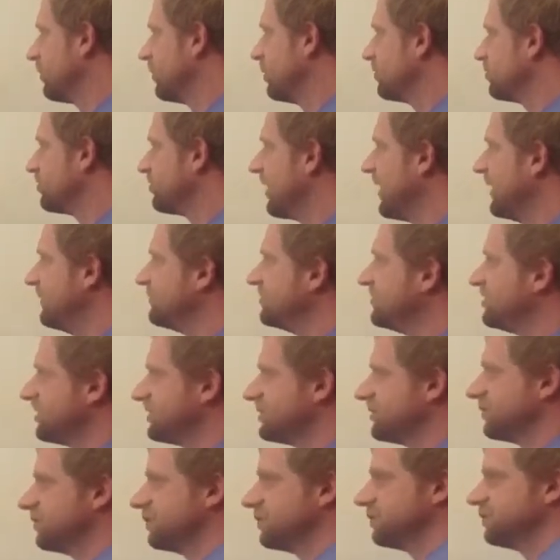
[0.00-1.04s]
So I have
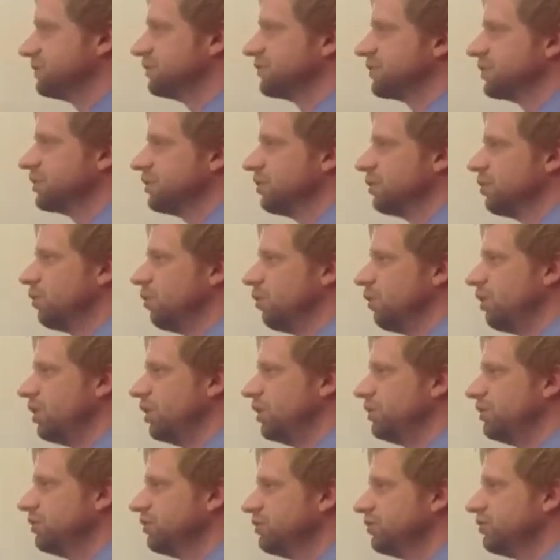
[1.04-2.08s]
6 of them.
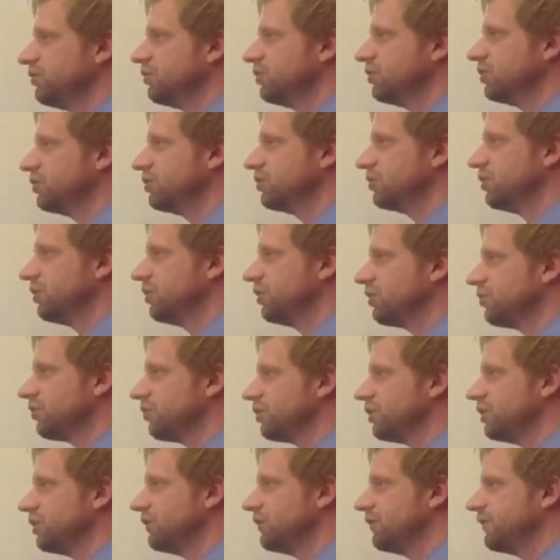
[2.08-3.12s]
1, 2,
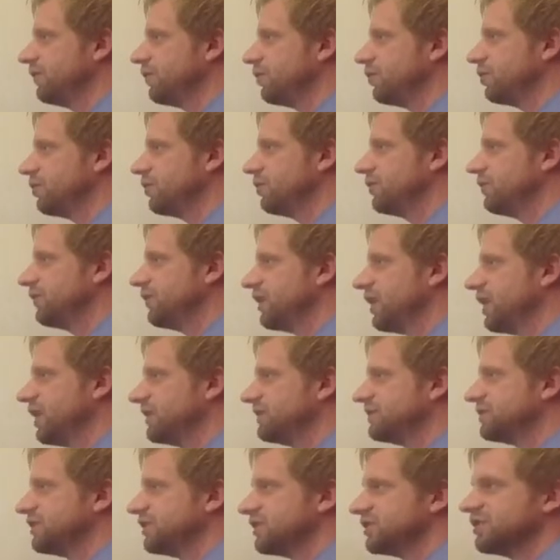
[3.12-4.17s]
3, 4,
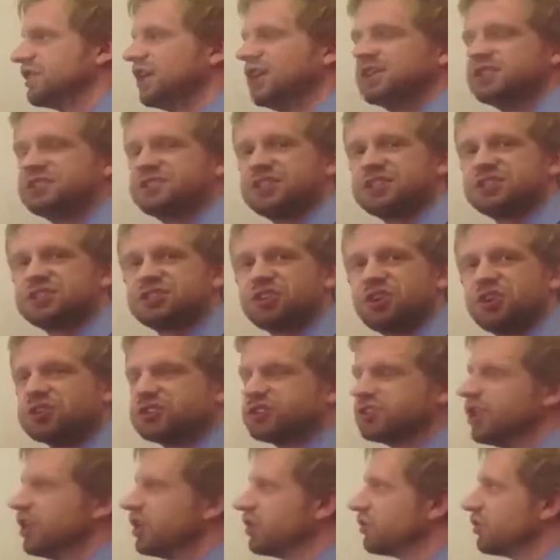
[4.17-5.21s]
5, 6. 6
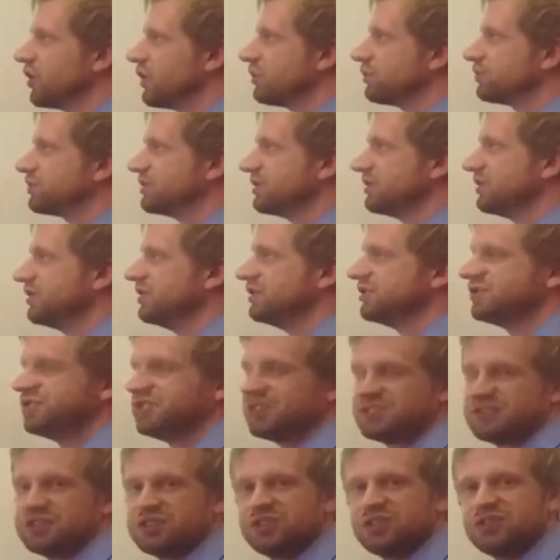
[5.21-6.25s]
stars to represent
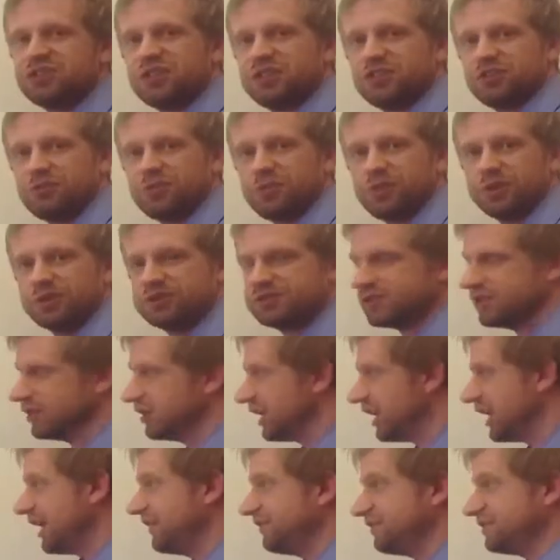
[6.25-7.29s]
6 in the 10th place.
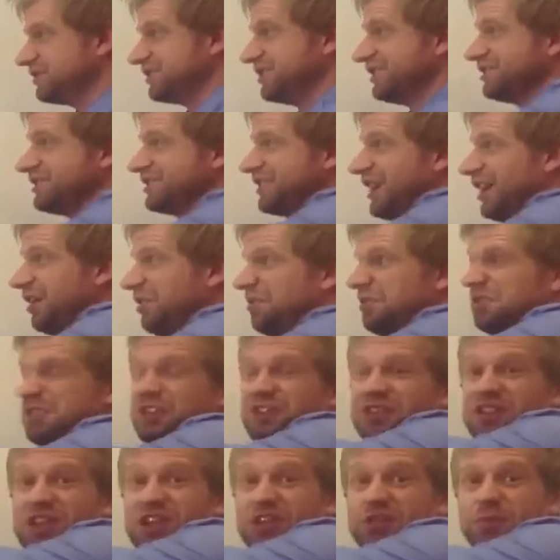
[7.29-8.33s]
I have 6 now in the
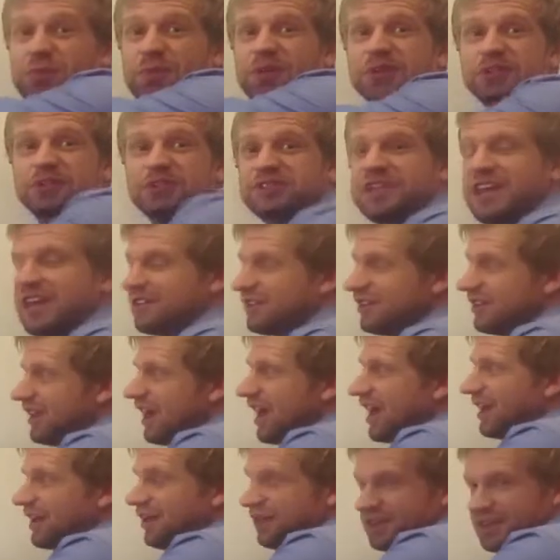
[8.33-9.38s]
10th place. Can't
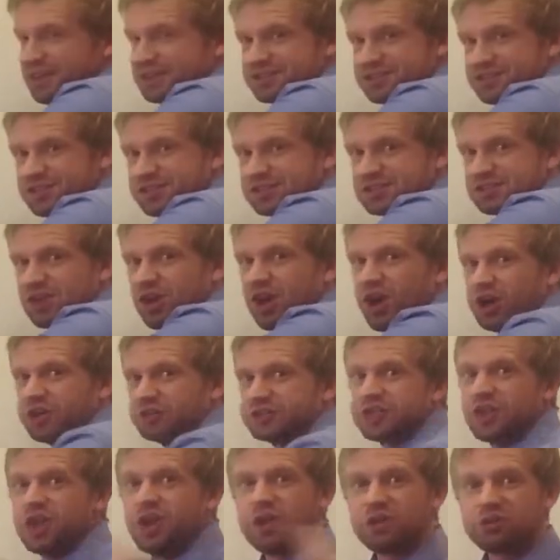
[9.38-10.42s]
deny it. Got 6
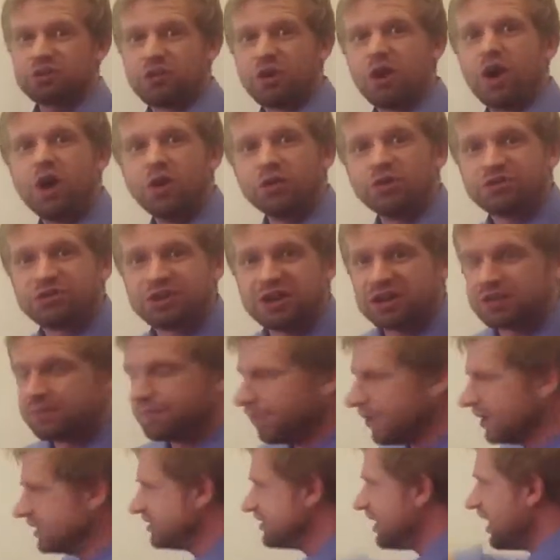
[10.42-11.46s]
stars. They're all in the 10th
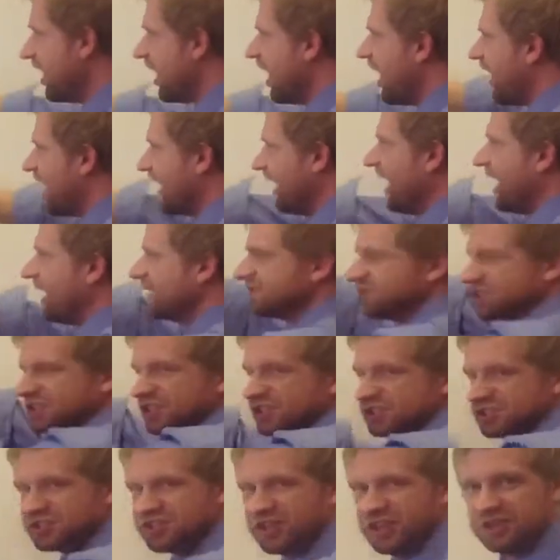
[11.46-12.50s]
place. I have
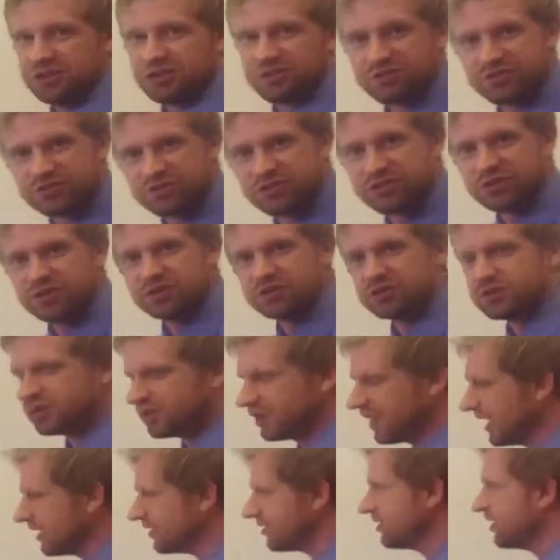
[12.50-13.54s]
6 tenths.
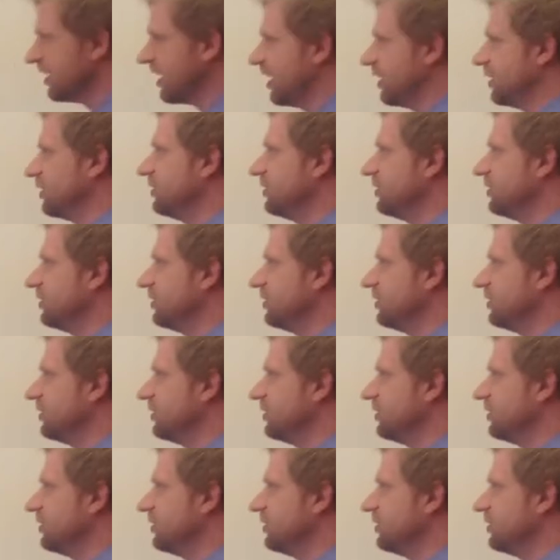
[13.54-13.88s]
Can't deny